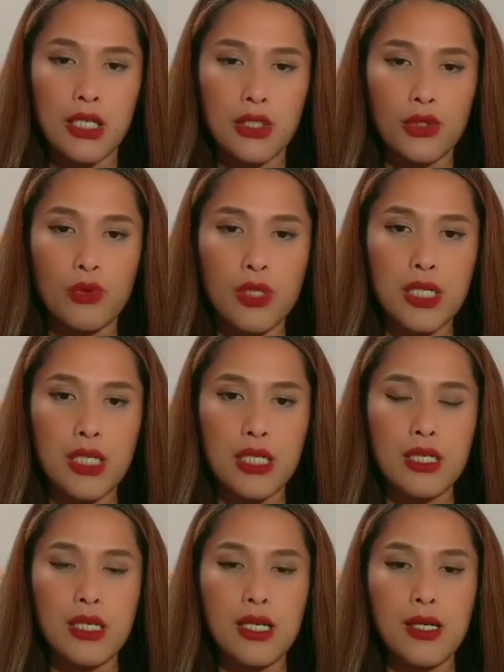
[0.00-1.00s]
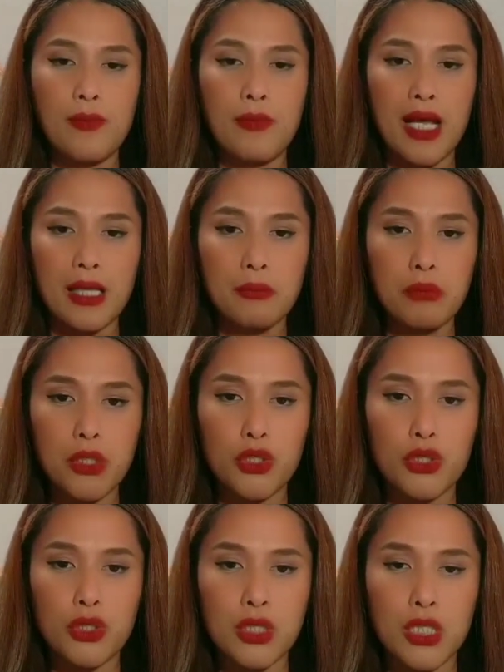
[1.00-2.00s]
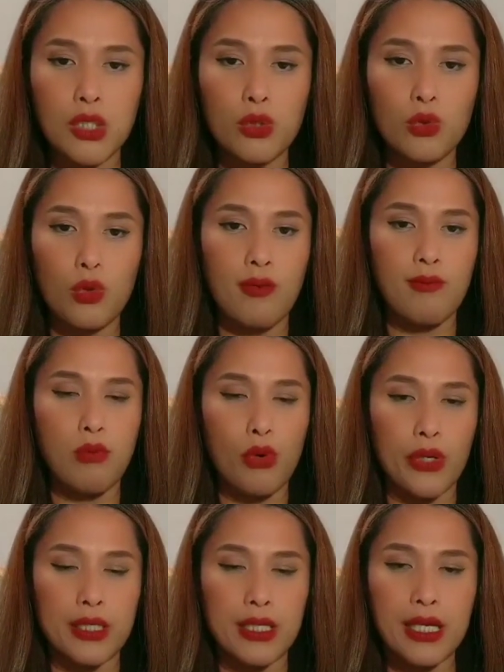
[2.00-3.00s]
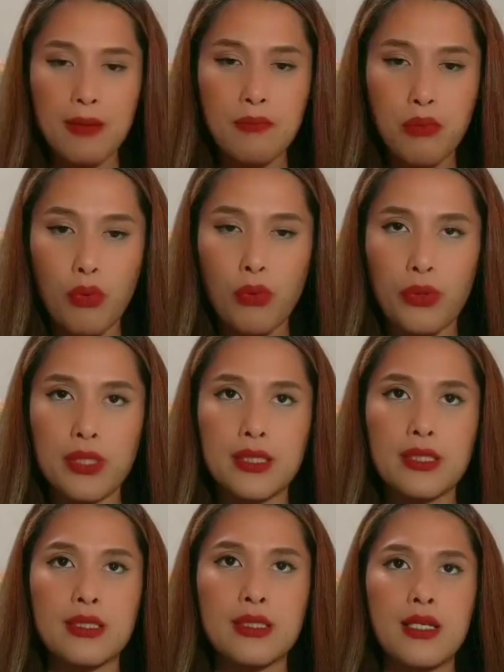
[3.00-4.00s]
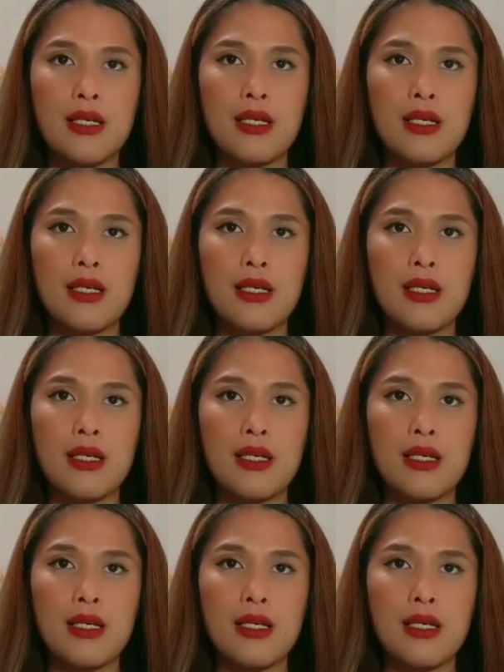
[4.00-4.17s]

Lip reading: you're really helping your skin to avoid clogged pores.